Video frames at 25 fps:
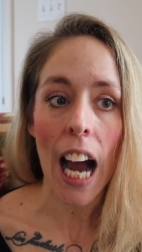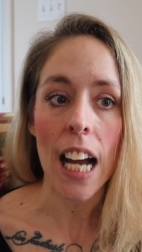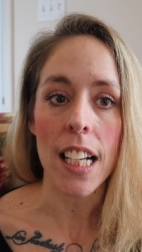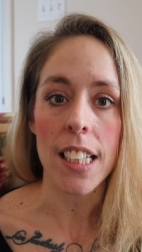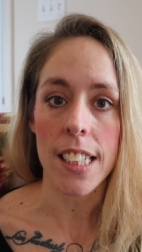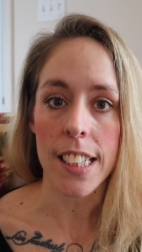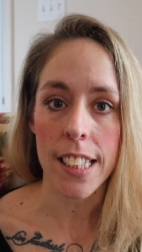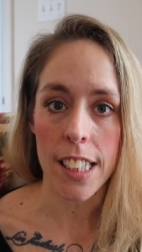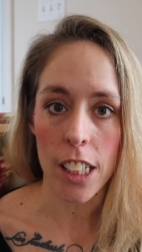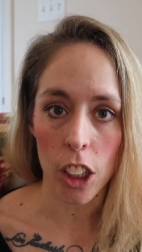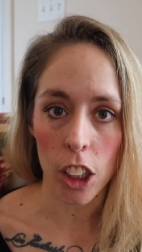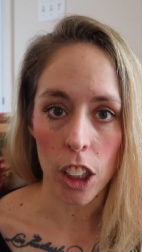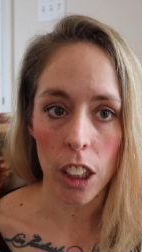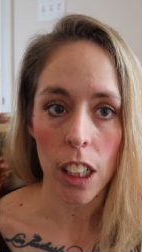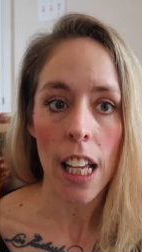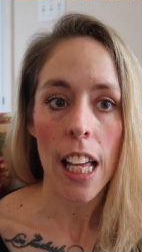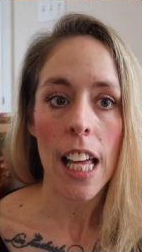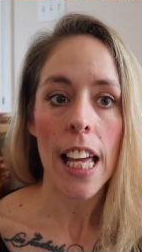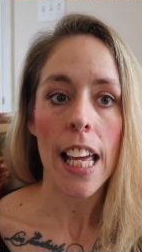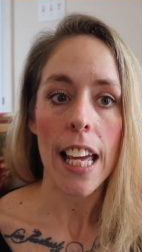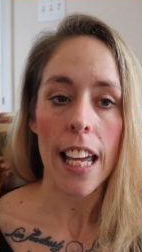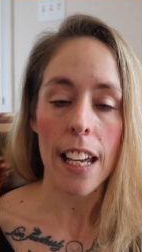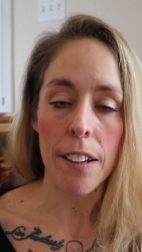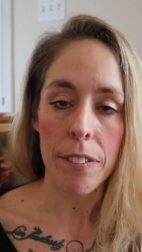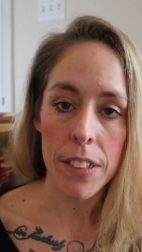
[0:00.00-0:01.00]
I still,
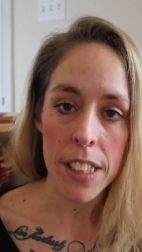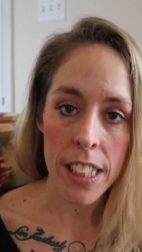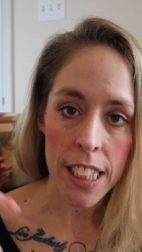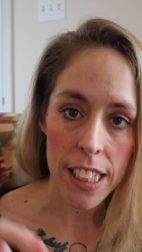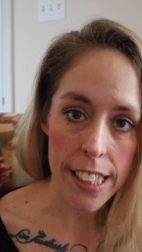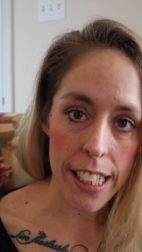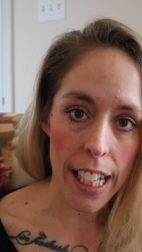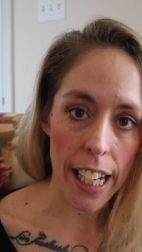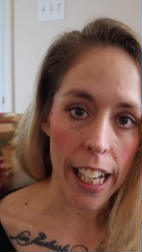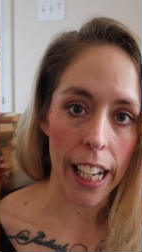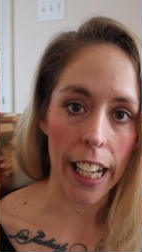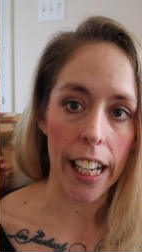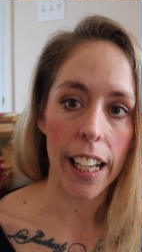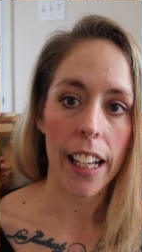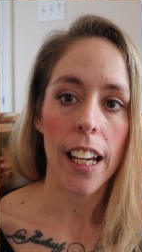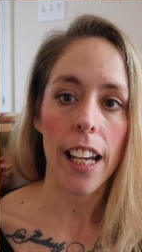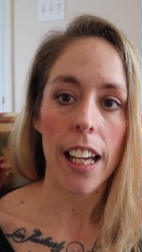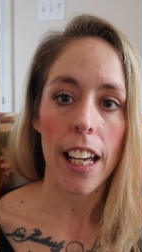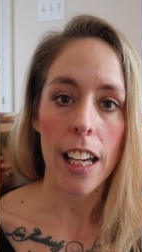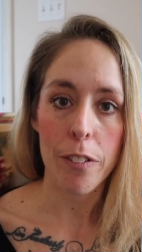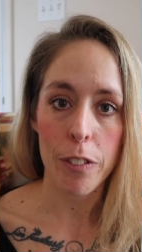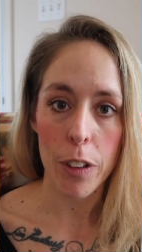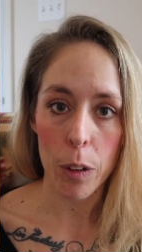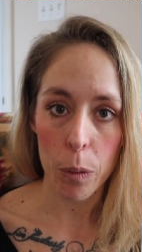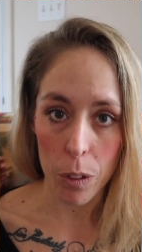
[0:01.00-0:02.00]
if today,
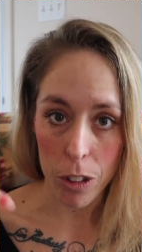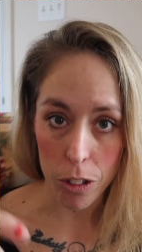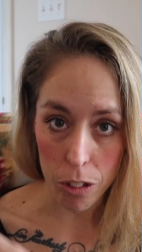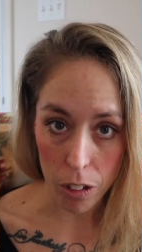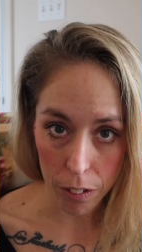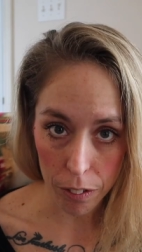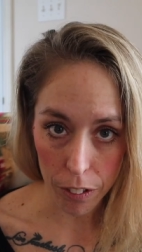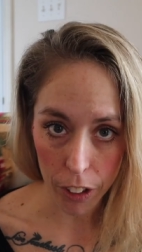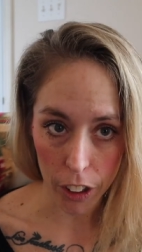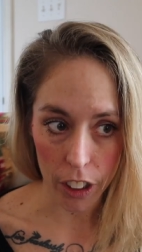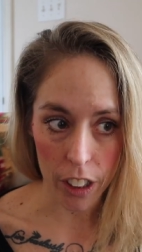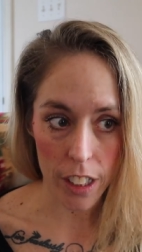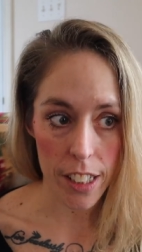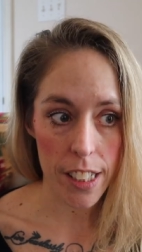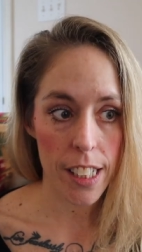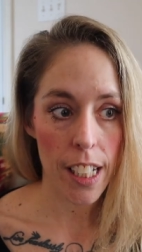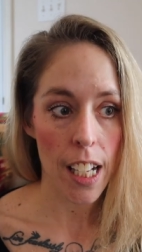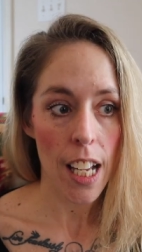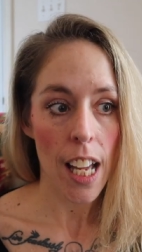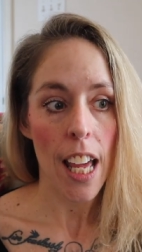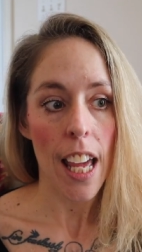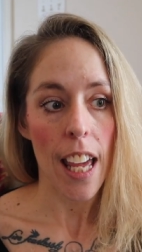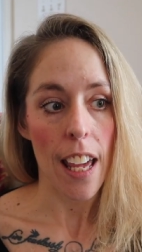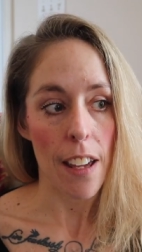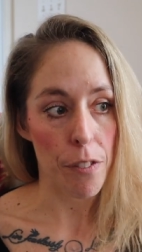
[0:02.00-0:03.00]
if it was reversed,
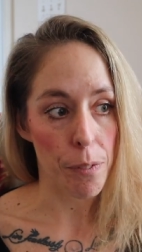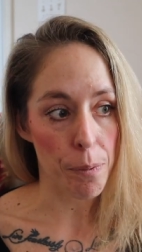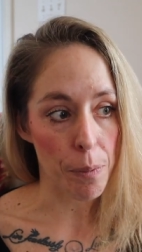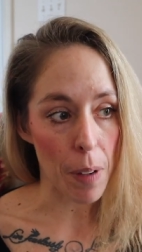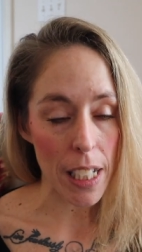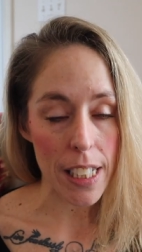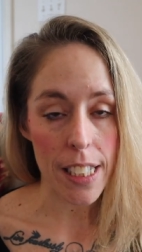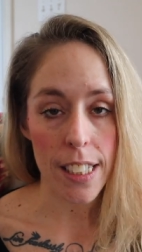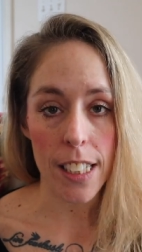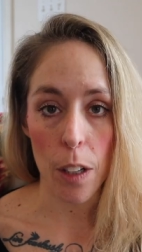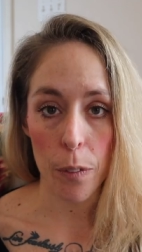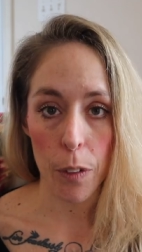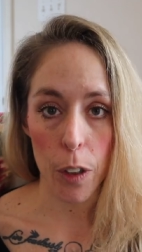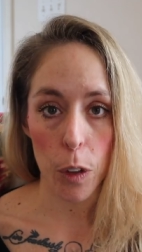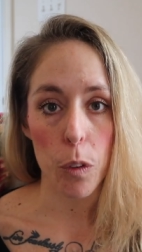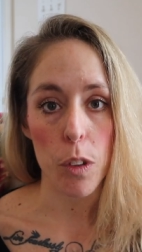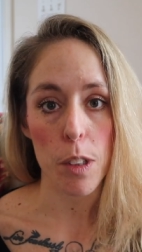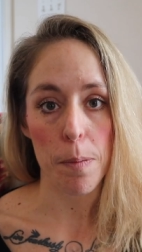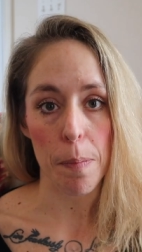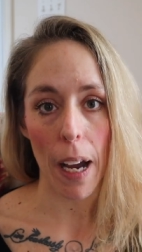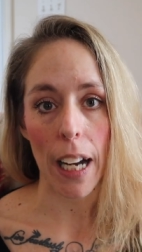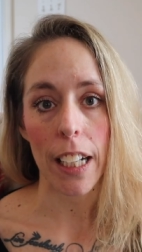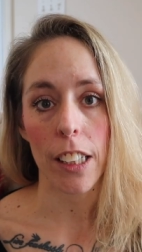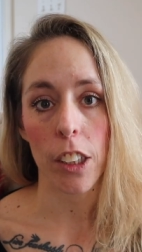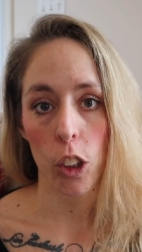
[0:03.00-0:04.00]
if my stomach
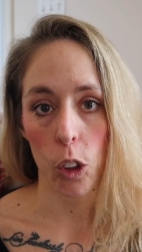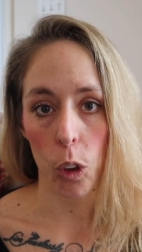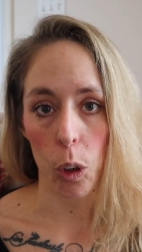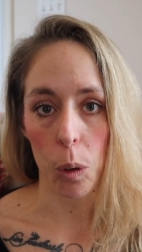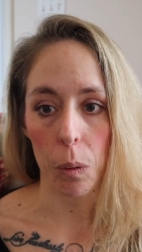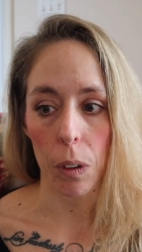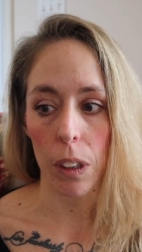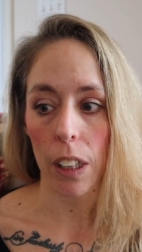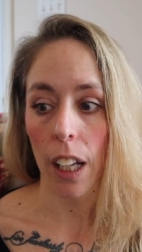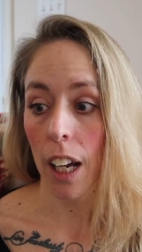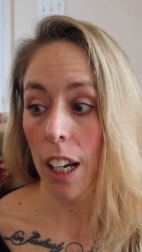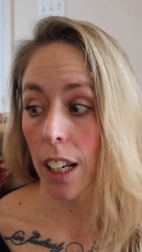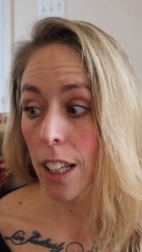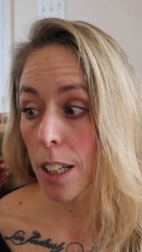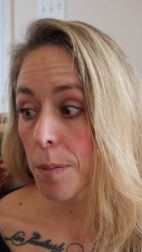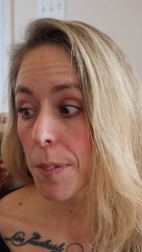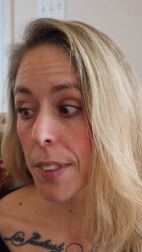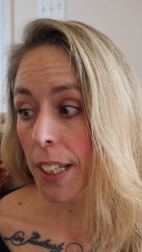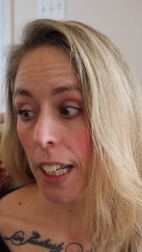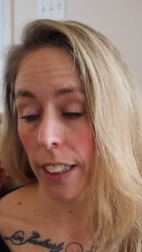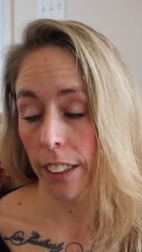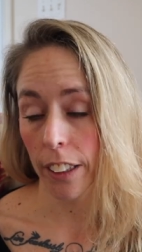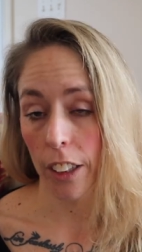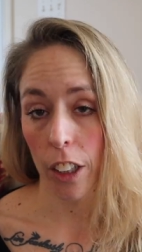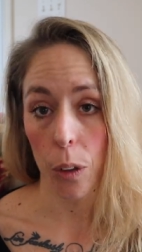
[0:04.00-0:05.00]
was back to normal, I am
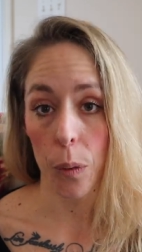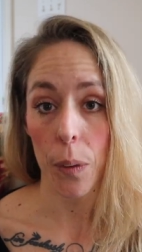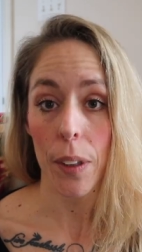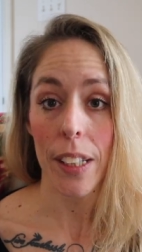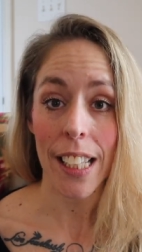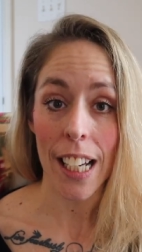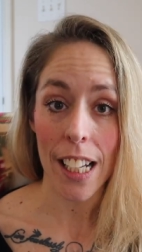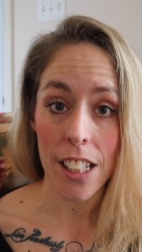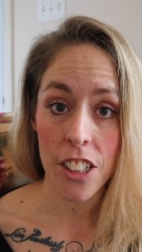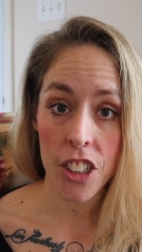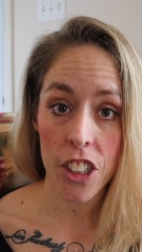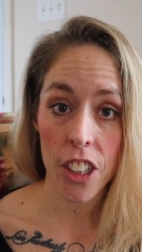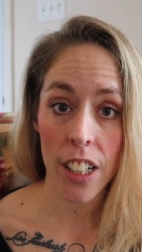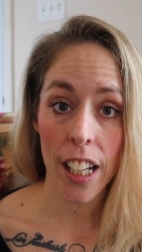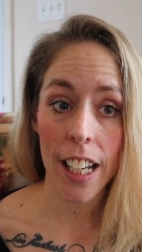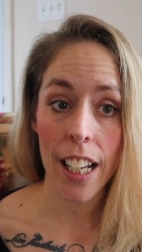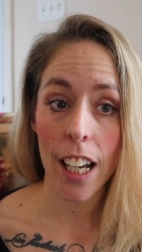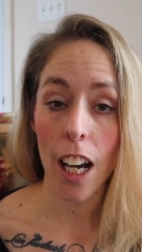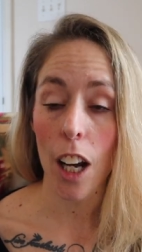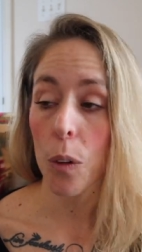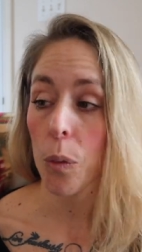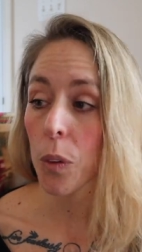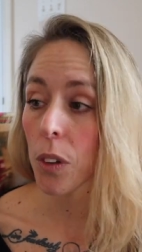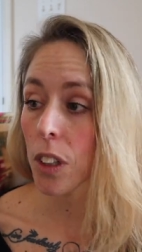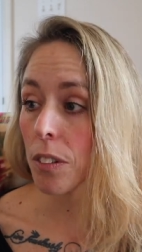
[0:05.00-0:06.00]
telling you, yesterday
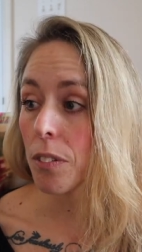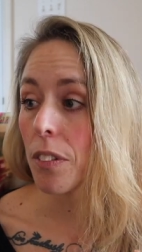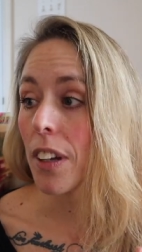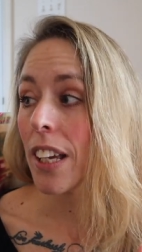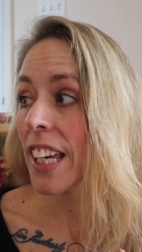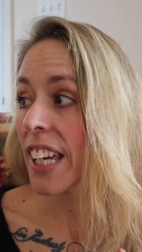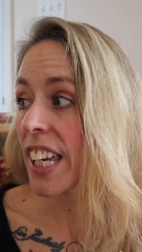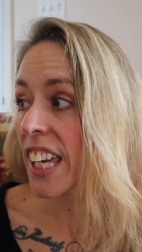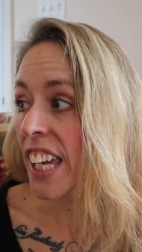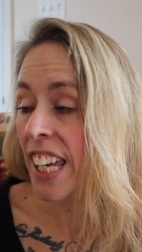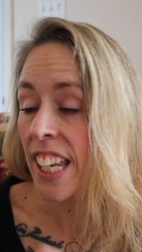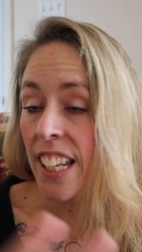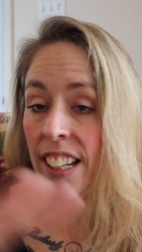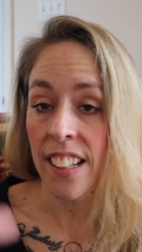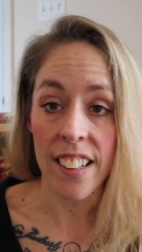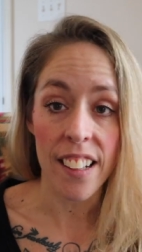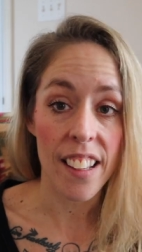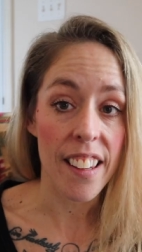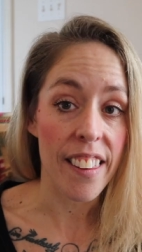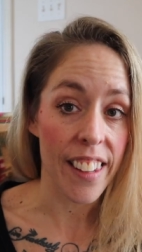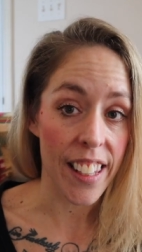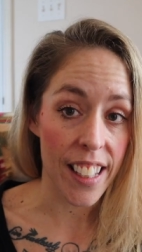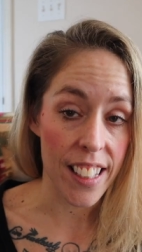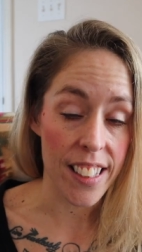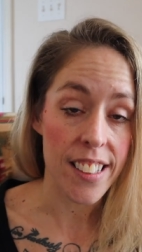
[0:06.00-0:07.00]
I would have eaten
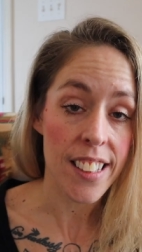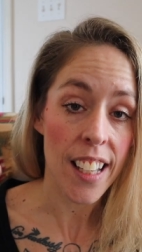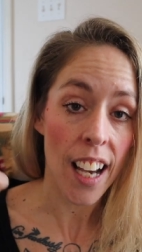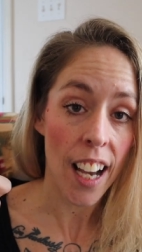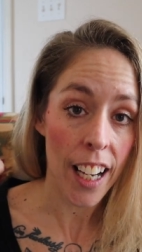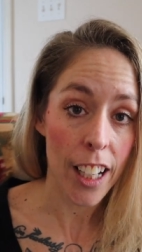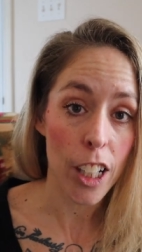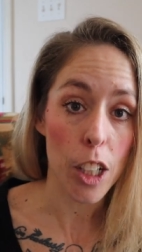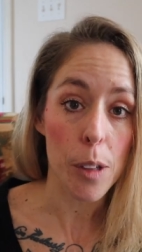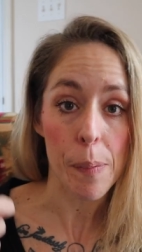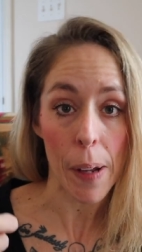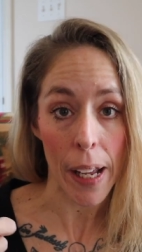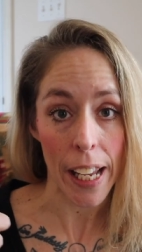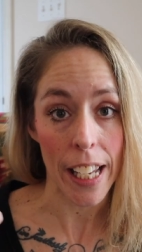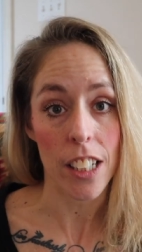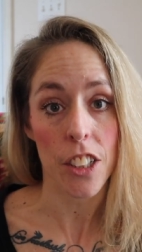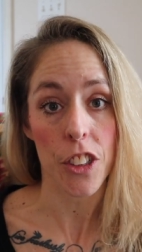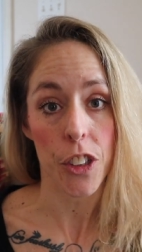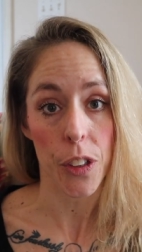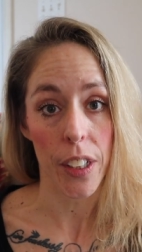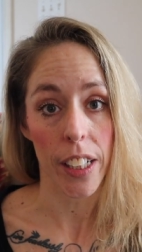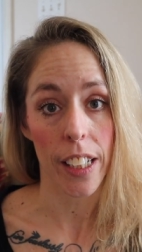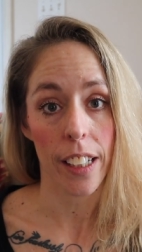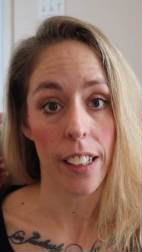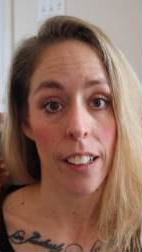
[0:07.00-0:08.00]
the entire
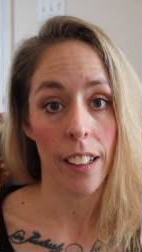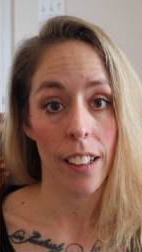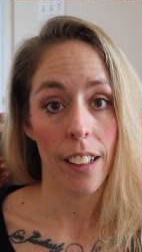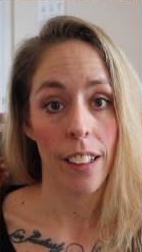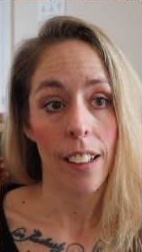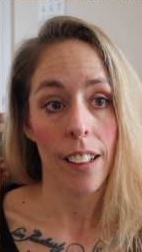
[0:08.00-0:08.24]
pantry.